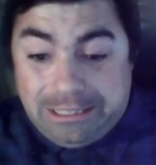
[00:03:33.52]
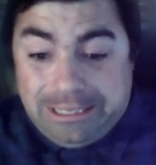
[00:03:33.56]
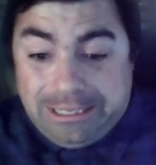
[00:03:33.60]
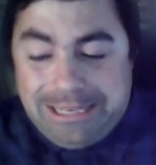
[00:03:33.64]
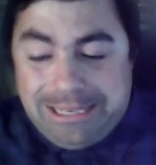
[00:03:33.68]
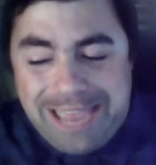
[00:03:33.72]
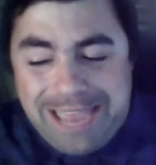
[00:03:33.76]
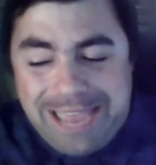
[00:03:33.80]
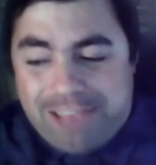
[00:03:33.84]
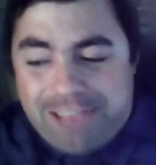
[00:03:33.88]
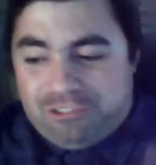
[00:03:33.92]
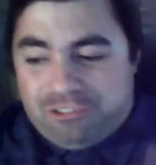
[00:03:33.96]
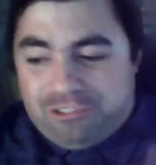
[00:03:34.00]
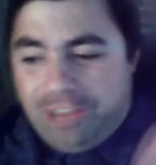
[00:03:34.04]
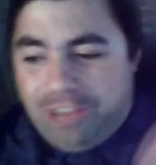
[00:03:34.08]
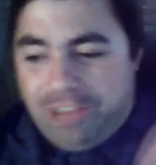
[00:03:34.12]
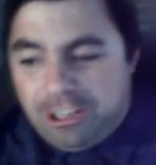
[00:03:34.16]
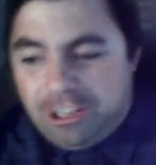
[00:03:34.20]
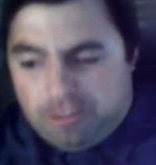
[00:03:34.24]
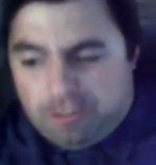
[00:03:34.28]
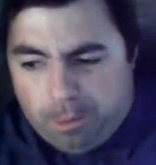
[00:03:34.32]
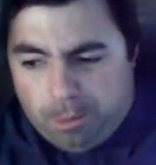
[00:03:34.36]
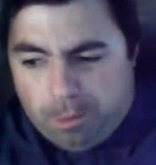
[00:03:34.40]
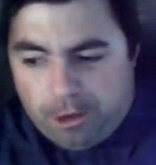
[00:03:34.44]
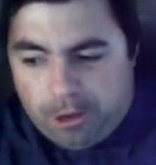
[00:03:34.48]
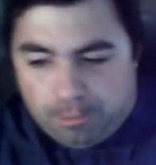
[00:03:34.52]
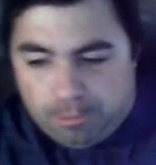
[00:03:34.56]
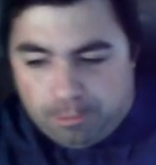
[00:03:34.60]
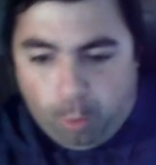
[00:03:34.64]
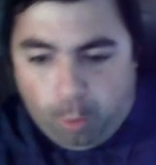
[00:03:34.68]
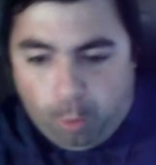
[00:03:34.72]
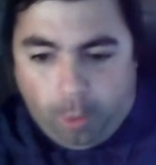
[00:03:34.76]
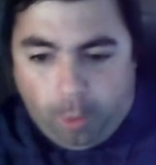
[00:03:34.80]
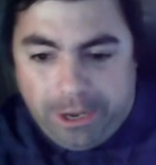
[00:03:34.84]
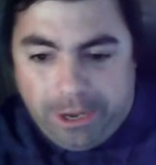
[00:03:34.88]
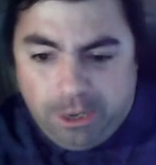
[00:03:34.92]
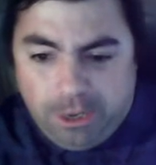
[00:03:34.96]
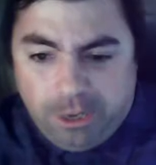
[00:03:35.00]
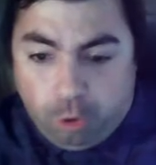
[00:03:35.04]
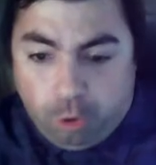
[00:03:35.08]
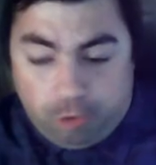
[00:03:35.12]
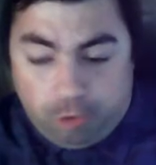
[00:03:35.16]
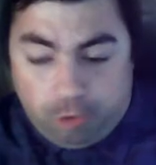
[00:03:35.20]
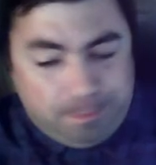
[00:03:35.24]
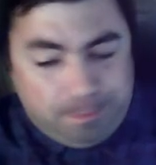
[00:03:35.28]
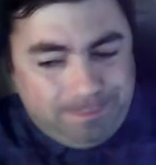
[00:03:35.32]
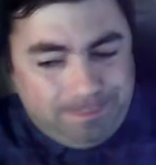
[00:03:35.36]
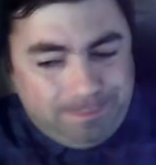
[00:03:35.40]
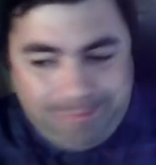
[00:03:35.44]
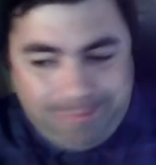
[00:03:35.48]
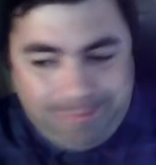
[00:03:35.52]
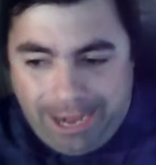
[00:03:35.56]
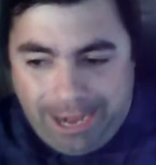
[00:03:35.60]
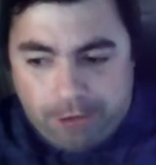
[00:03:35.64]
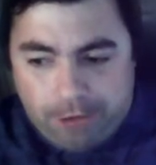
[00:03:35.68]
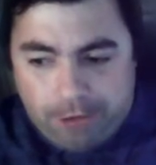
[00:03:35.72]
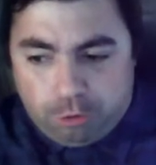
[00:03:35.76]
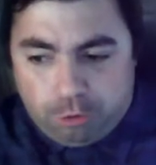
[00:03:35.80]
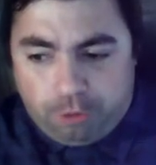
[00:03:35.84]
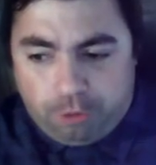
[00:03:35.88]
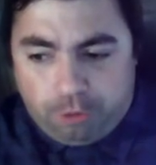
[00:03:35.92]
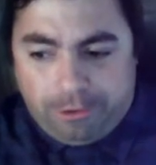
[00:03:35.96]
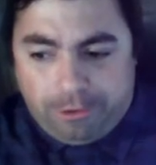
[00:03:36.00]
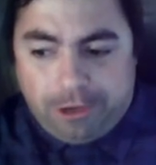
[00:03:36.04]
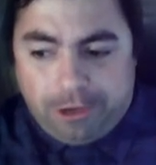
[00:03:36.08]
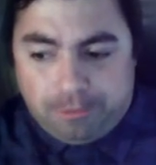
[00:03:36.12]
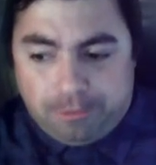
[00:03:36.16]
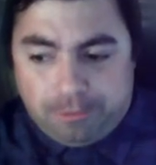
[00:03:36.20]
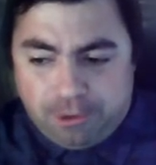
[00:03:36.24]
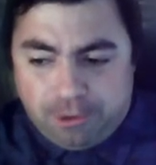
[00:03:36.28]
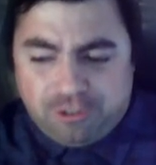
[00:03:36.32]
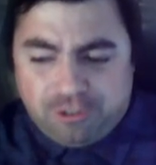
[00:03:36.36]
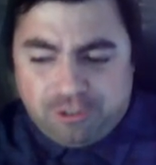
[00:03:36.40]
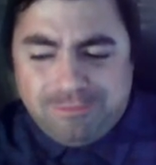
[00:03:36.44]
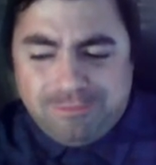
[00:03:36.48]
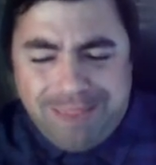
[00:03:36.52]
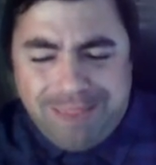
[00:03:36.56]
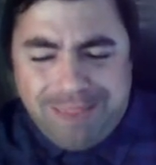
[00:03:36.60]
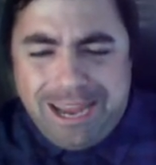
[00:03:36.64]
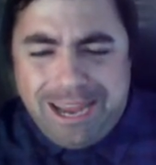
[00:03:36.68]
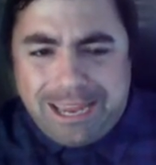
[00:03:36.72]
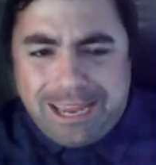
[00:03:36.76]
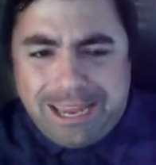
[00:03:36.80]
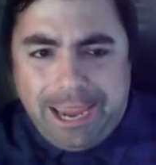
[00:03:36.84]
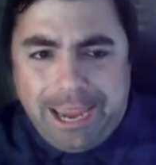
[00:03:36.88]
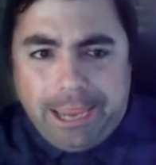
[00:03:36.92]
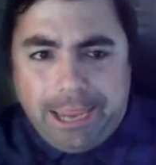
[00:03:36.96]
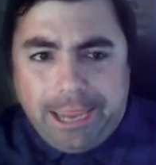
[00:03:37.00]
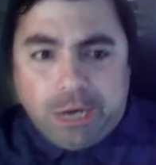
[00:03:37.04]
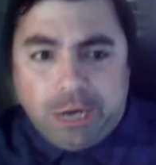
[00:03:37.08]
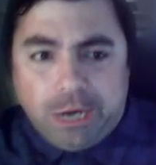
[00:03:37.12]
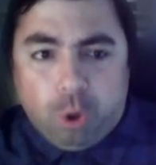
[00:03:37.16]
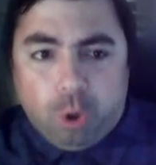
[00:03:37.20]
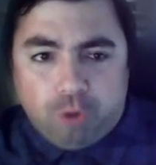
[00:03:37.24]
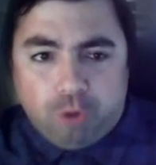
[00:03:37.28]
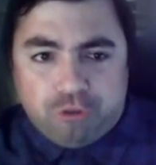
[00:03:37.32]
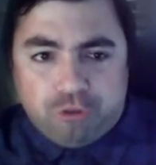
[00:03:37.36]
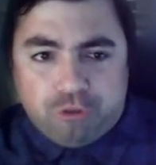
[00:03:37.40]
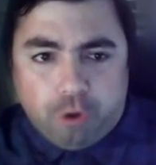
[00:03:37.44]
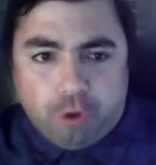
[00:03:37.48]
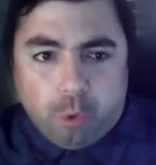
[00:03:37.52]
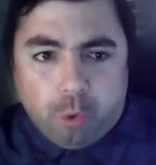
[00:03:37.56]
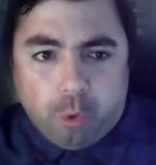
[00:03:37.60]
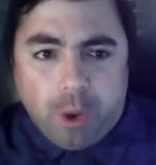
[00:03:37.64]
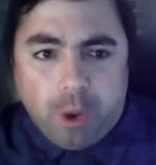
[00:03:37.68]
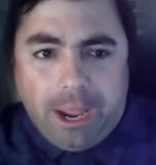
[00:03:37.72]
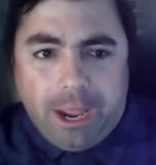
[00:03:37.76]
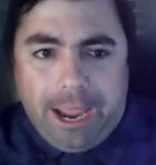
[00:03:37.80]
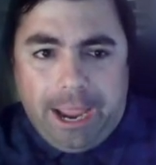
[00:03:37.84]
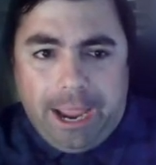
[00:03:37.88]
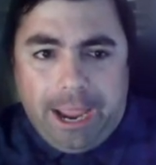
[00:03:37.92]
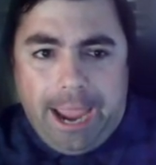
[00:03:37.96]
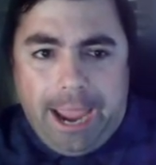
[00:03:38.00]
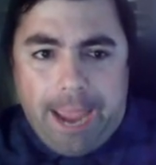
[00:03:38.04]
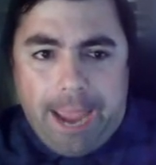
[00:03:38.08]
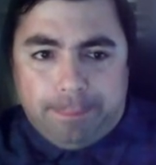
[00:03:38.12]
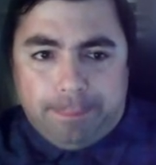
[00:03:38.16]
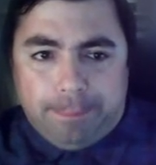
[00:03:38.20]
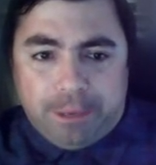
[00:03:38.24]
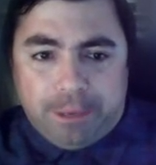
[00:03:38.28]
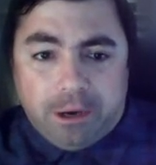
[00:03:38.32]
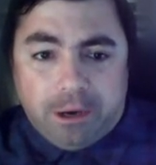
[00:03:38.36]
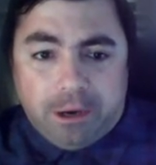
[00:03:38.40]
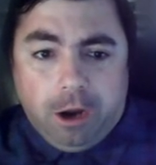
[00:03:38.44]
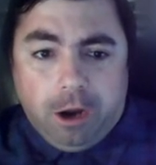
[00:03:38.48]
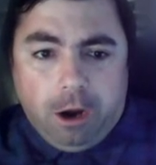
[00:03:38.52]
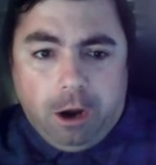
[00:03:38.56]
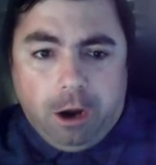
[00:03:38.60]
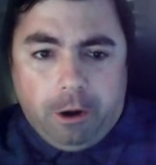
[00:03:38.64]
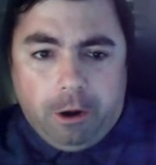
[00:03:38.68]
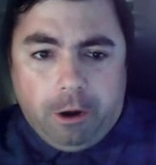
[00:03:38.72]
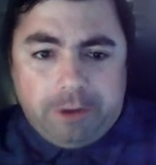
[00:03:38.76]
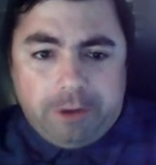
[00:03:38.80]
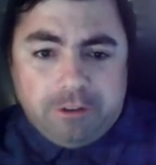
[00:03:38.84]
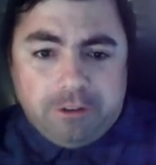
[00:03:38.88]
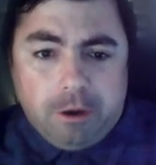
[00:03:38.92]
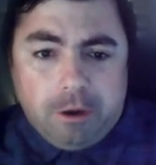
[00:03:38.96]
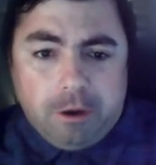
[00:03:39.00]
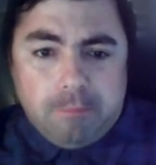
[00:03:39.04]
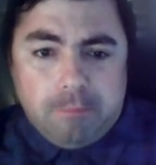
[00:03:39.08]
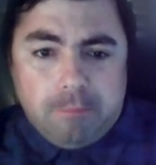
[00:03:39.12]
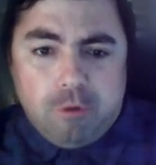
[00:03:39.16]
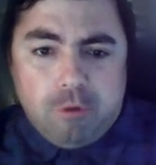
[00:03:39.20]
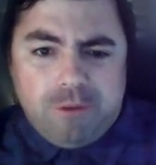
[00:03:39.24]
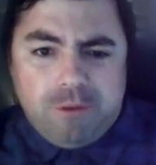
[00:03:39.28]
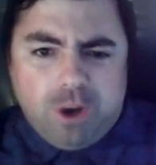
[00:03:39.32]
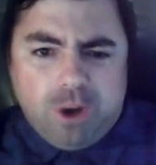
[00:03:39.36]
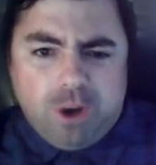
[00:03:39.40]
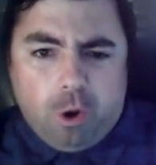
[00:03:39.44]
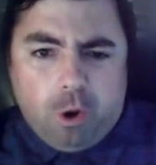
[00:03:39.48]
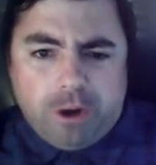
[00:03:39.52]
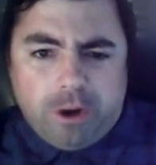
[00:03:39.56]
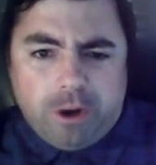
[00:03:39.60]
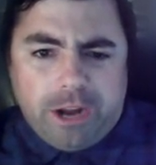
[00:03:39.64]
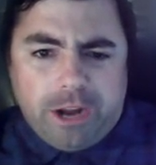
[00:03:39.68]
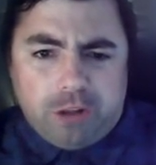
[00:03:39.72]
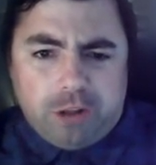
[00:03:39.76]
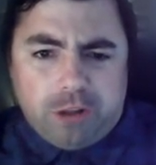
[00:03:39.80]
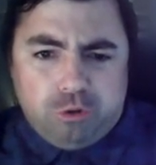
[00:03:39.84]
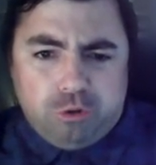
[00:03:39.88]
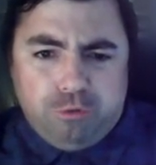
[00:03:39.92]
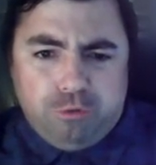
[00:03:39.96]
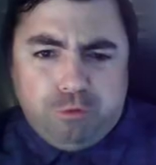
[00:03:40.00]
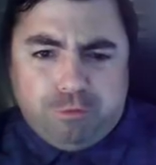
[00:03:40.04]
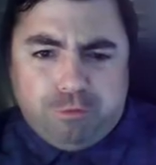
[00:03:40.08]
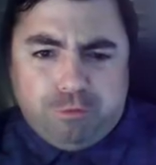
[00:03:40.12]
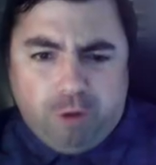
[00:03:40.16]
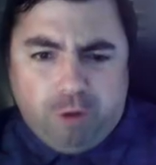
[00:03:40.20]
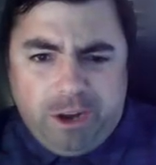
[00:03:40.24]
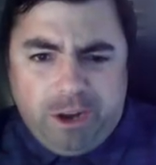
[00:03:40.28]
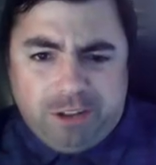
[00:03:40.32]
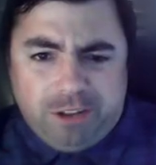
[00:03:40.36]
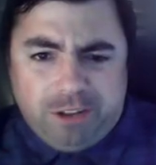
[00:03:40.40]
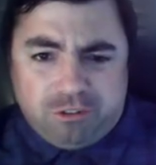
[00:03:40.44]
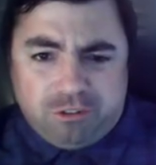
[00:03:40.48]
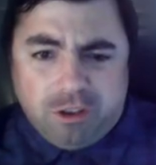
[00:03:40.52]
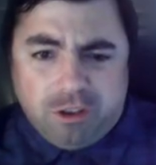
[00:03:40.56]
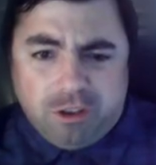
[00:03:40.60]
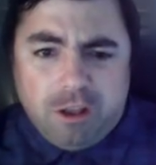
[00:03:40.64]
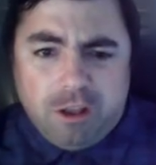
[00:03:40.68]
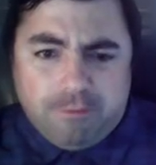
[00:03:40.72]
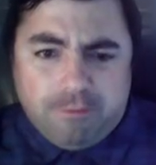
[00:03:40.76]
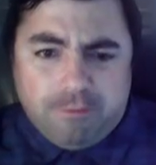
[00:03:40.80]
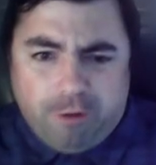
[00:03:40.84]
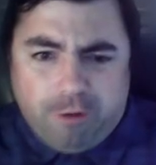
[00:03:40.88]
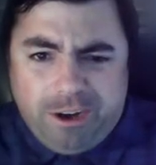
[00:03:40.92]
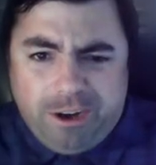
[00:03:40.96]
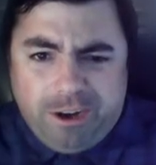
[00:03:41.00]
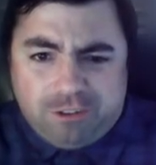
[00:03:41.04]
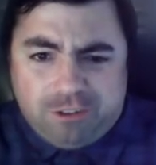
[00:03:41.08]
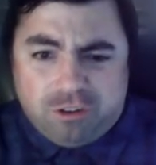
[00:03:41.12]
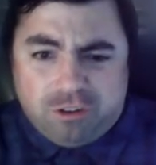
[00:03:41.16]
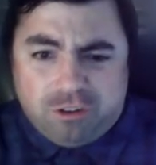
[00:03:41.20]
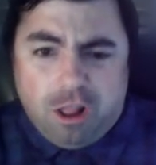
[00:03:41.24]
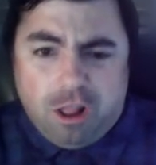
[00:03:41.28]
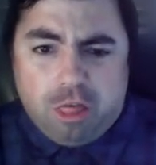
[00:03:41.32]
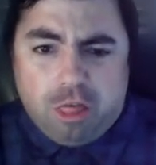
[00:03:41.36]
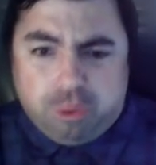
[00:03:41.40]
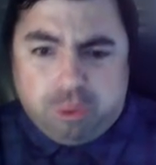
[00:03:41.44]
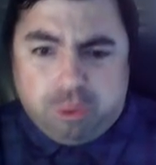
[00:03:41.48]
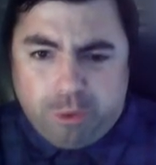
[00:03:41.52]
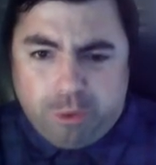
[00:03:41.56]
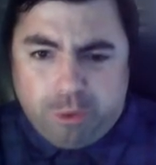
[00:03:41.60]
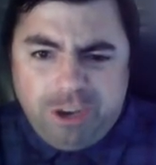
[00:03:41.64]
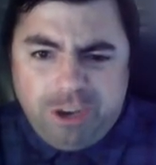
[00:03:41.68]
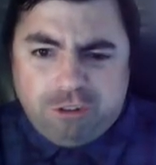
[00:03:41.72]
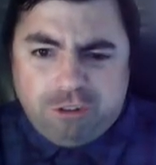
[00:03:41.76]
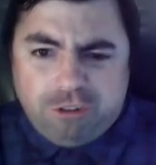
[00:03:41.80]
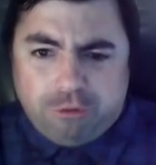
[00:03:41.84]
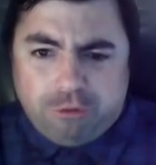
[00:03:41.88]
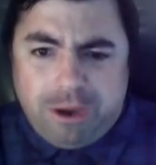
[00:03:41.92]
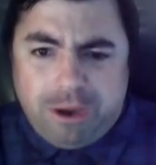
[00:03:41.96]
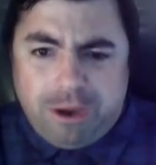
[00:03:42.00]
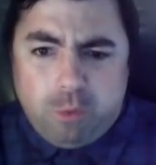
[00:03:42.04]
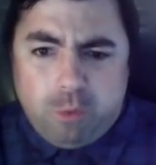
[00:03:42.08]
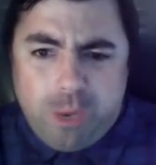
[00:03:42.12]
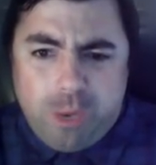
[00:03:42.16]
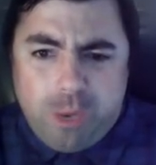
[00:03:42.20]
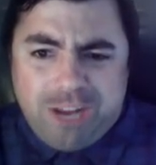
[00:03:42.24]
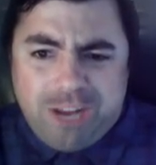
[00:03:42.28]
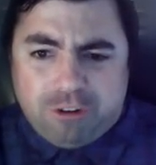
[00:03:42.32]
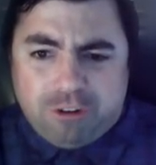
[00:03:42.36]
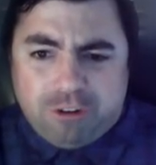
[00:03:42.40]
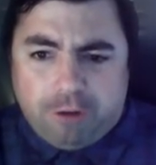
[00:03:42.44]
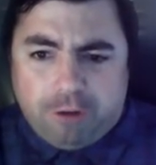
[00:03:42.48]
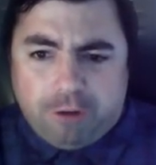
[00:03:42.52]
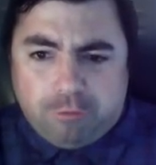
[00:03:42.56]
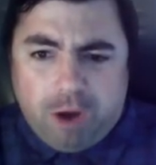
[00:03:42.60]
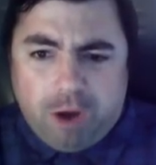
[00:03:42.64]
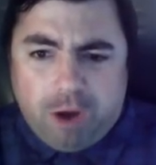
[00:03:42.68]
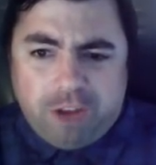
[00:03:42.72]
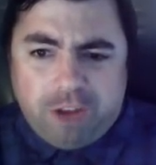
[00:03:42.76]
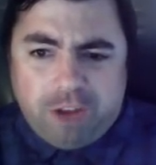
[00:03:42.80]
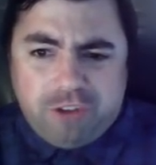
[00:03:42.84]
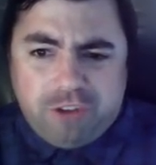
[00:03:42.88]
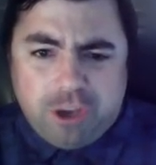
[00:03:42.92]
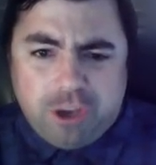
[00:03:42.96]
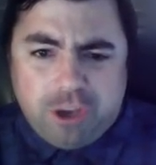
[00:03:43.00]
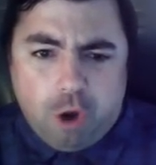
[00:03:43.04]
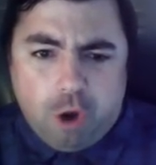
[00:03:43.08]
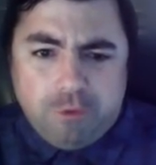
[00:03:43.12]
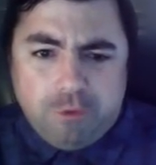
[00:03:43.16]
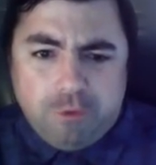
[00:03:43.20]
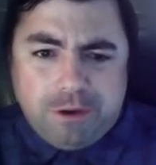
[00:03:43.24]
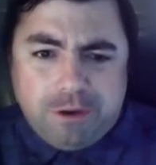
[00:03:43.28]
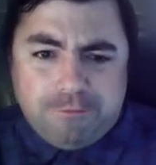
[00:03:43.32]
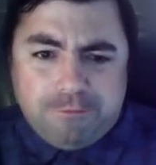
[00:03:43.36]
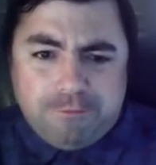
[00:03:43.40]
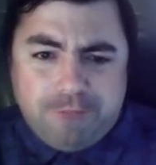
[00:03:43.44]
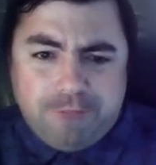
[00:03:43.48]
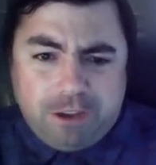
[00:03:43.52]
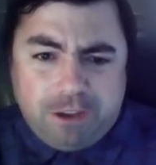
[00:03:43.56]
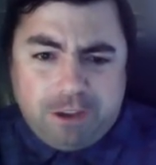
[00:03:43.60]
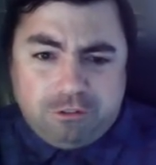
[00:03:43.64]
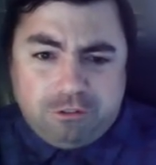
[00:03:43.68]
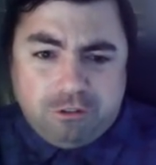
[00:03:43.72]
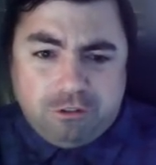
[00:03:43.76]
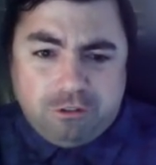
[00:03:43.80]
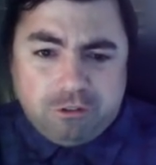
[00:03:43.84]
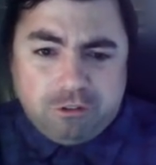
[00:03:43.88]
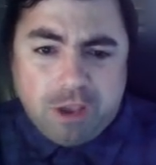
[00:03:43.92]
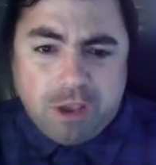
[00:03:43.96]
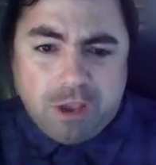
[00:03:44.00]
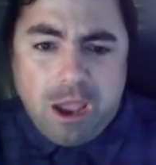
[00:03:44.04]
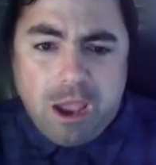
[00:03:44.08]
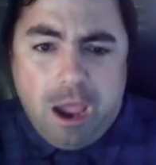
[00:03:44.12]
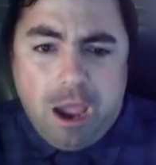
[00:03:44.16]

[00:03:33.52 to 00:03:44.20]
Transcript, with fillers: yes, it spreads more indoors, but outdoor transmission, it can also happen. All right, moving on now to France. France, three straight weeks of rising COVID infections.